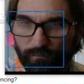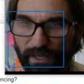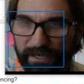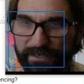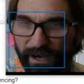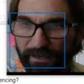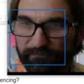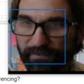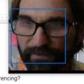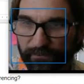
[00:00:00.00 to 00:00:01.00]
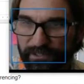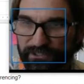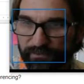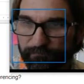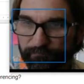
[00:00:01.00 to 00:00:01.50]
and not a
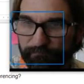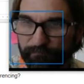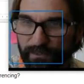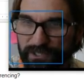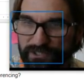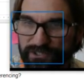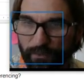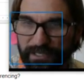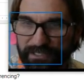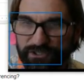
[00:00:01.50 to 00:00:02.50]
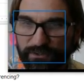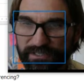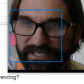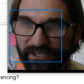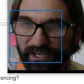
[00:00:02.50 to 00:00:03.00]
confederation. So it's a
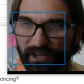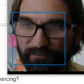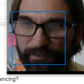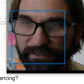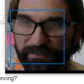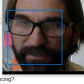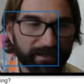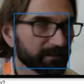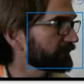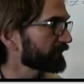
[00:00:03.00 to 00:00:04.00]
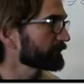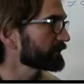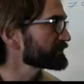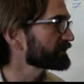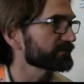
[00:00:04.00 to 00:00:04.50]
unitary government, not a
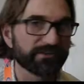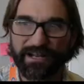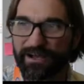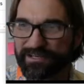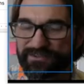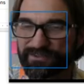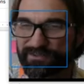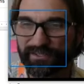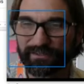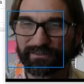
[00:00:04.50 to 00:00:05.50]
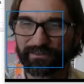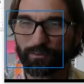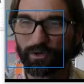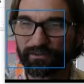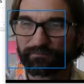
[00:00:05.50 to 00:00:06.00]
confederation. So now he's using the
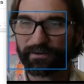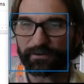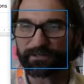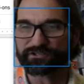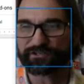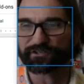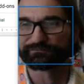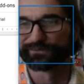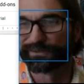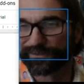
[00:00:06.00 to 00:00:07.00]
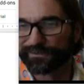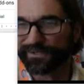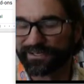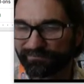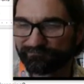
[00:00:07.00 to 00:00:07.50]
word confederation
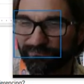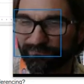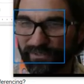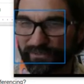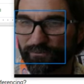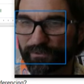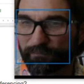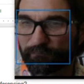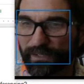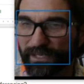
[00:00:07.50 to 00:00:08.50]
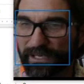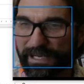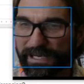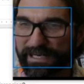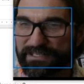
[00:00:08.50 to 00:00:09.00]
like we use it.
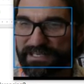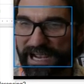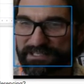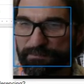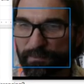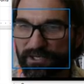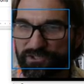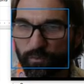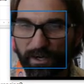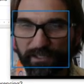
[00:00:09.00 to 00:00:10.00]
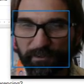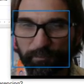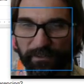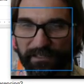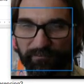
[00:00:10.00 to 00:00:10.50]
It is as much one
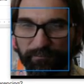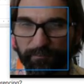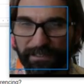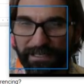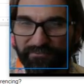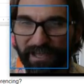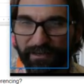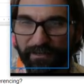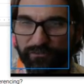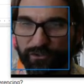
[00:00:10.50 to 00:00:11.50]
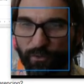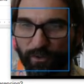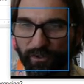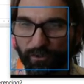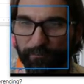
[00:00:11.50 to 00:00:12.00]
complete government as that of New
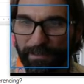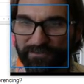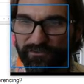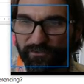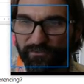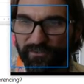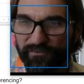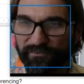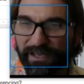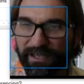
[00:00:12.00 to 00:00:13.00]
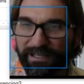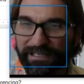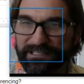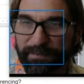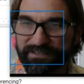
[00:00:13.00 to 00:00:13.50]
York or Massachusetts.
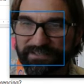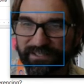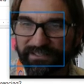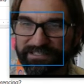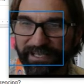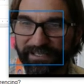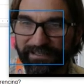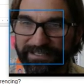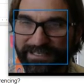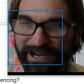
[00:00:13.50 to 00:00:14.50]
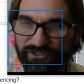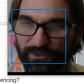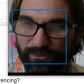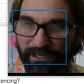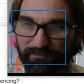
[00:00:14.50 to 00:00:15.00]
Like he's basically saying the
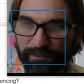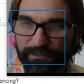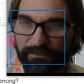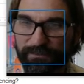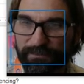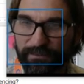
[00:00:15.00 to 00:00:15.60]
national government,